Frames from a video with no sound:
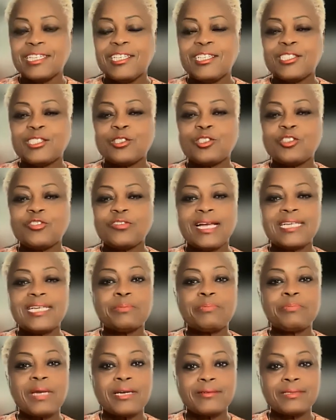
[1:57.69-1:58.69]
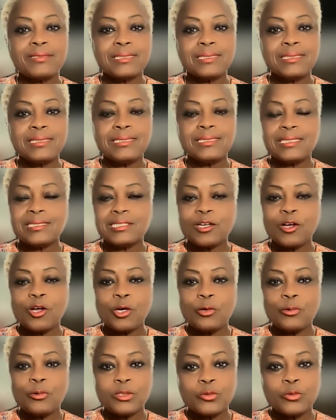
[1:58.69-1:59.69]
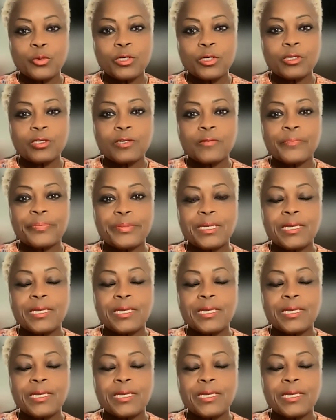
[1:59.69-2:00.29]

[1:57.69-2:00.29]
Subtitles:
So transparency doesn't always work,